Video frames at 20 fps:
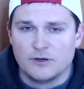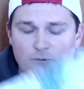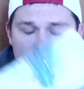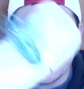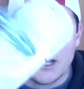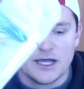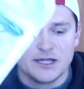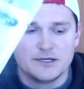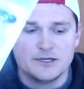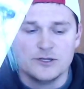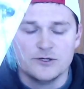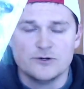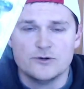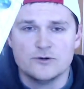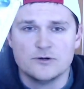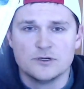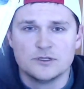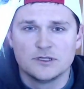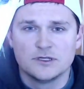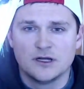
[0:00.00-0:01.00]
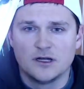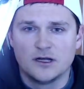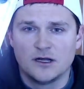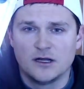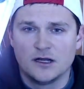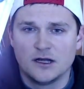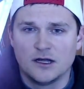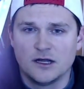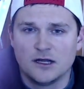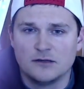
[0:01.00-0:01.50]
I do,
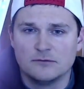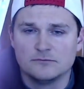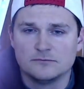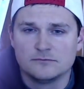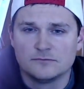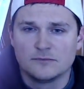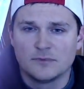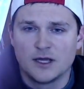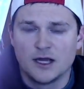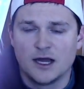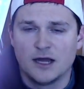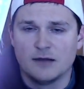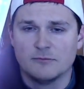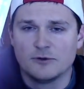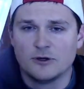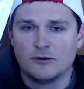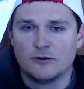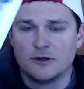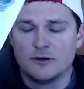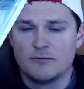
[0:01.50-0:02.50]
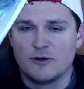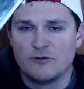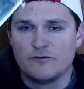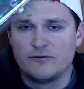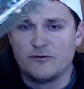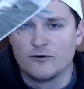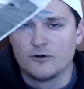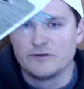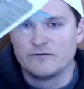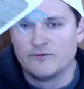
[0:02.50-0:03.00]
I'm going about
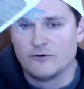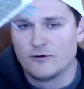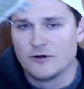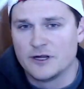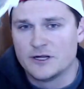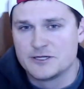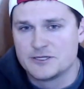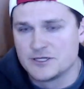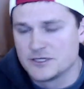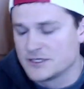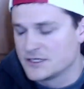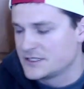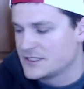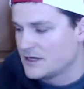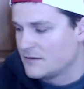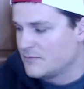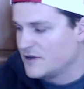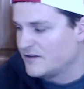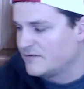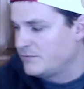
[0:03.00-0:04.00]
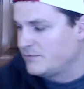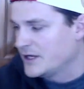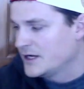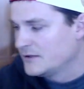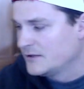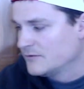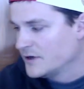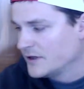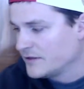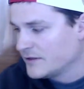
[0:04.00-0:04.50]
44 inches. It's something I've
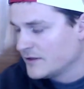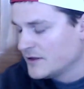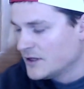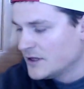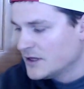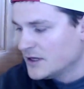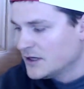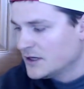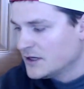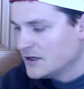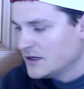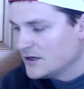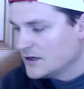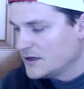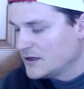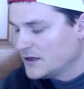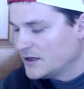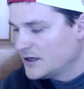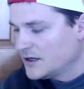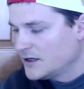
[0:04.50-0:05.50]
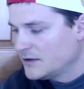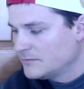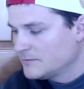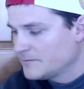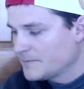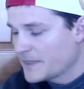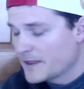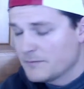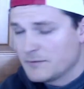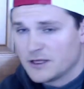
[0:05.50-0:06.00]
played with.
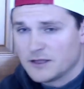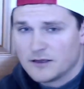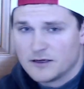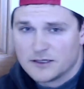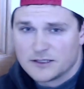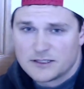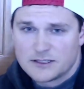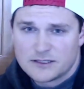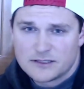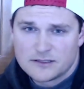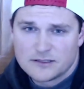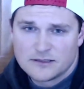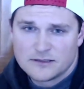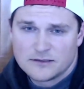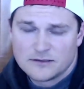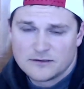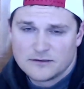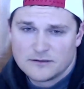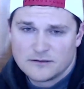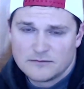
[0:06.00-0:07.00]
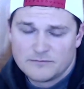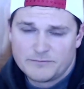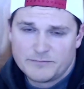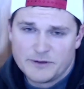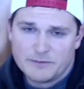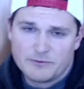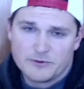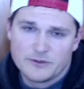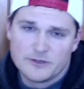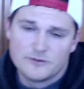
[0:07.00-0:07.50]
There's
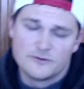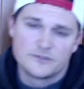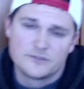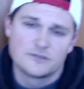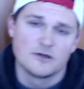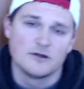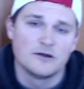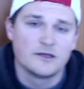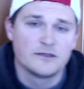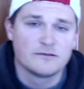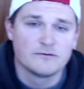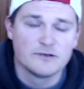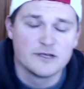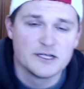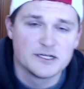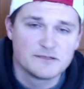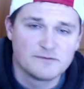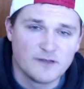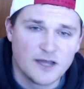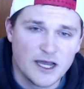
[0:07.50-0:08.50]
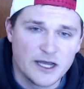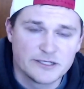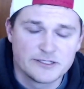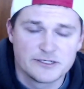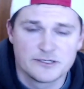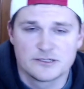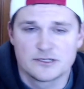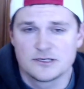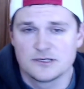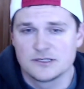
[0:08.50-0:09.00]
People use 33-inch
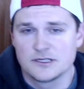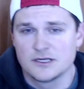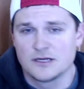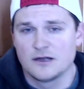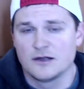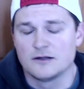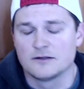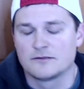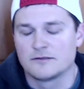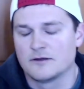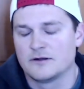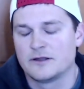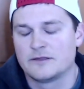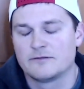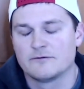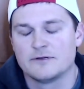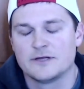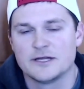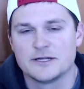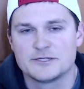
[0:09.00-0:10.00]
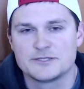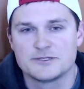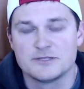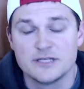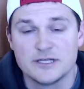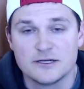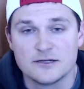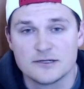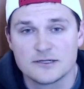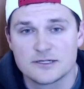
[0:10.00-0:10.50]
flashers because they are 33-inch
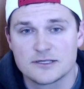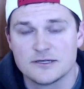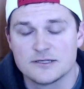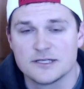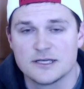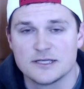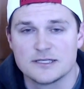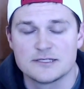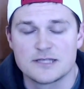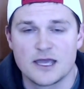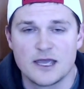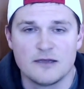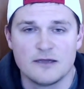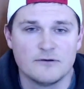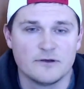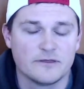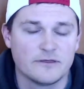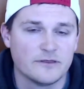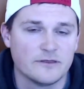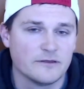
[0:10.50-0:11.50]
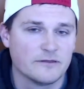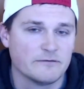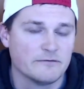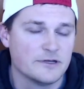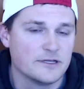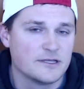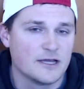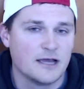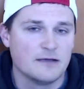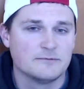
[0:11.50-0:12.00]
leaders because they stay with the
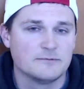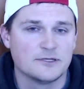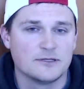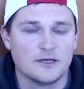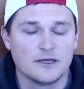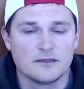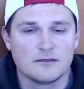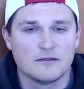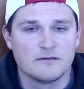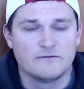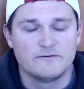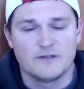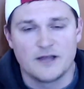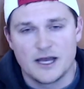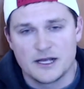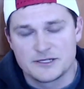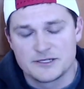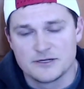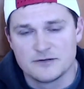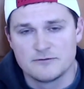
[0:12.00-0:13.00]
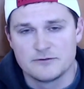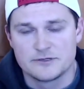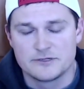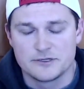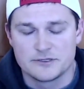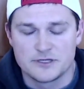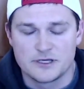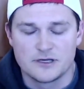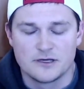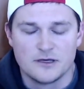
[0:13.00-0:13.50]
3 times the length of the flasher, which
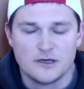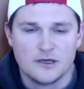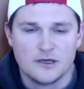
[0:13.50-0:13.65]
is a